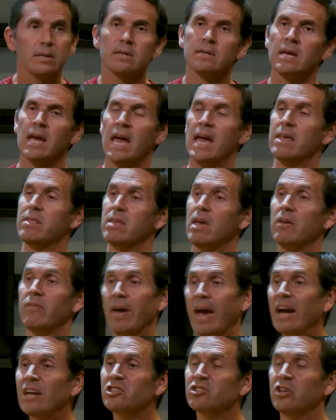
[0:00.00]
and they've
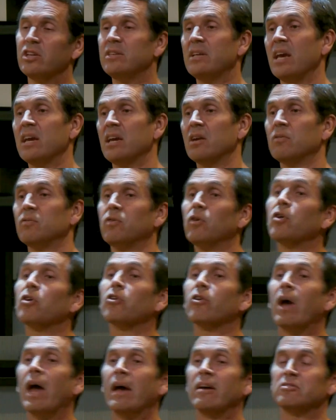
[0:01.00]
actually taken
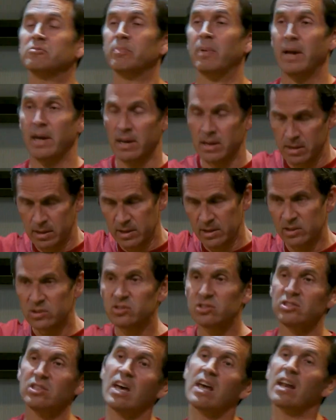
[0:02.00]
photographs by
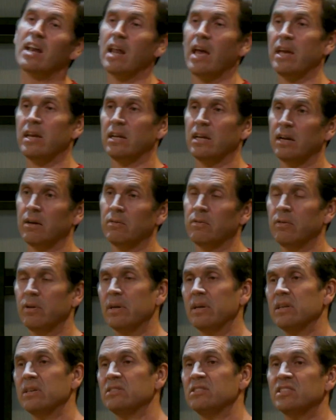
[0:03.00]
satellite of
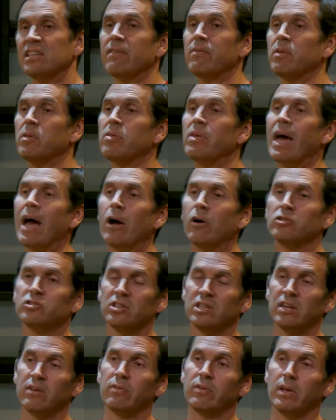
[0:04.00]
7,000
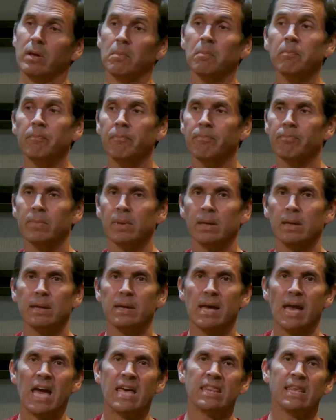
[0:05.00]
of them,
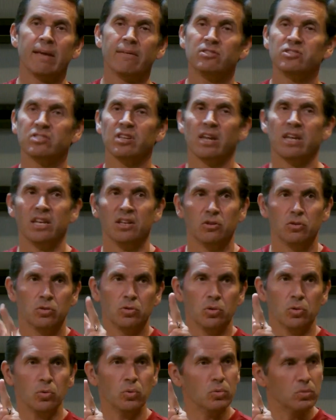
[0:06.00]
and they've studied
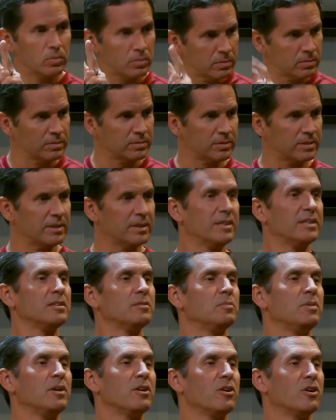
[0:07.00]
2
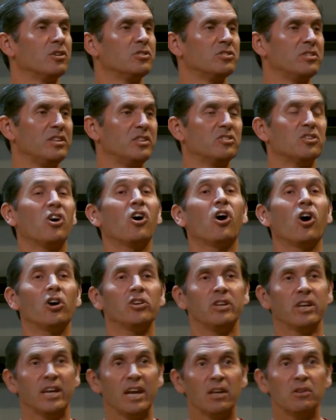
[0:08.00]
because these are hard
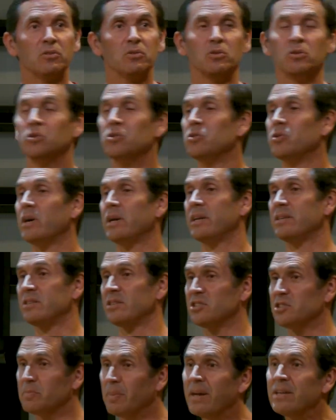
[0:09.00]
to get to and it's
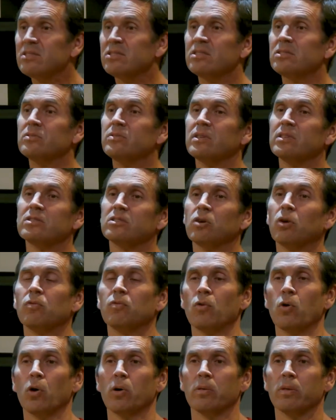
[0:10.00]
expensive and so
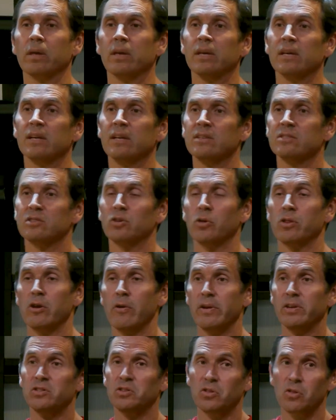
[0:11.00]
forth. So there
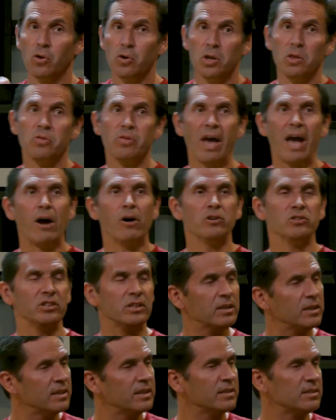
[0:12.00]
is
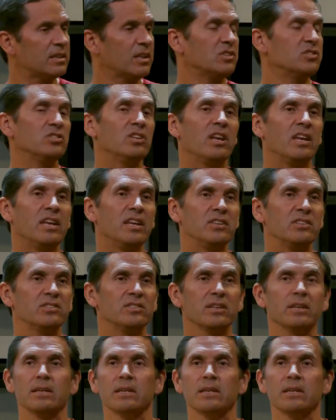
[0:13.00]
30,000 such cities,